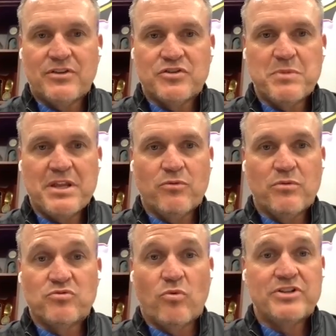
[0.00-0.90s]
in those meeting
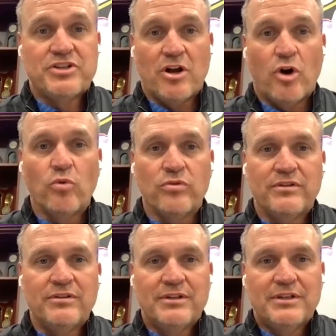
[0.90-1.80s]
rooms watching Holton